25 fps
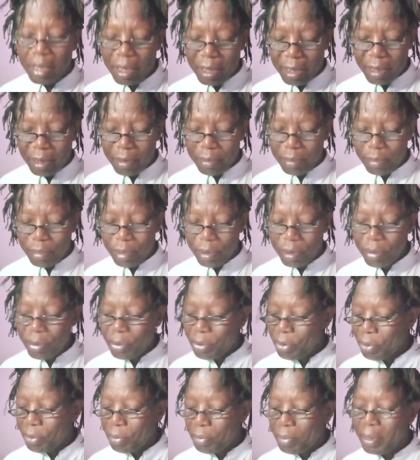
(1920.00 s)
So
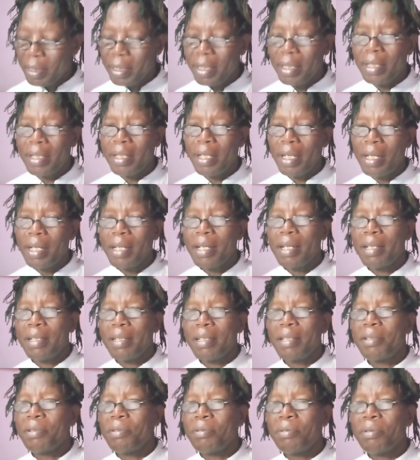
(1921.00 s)
because you'll be in the dark
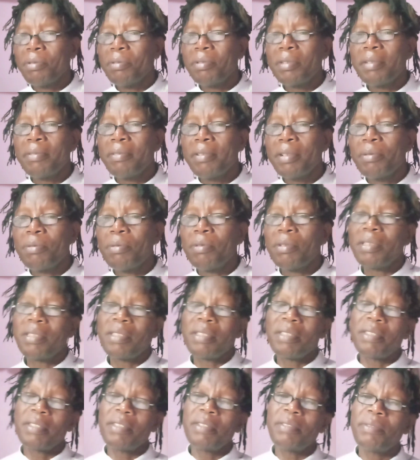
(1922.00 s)
and you not even watch
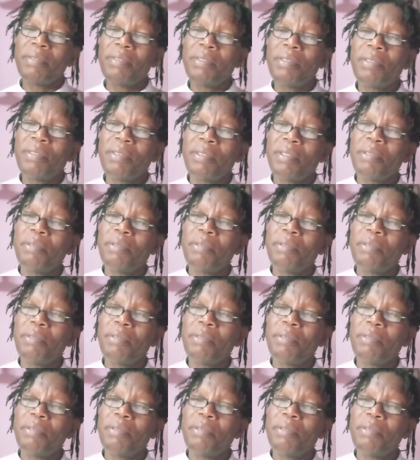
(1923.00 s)
this video,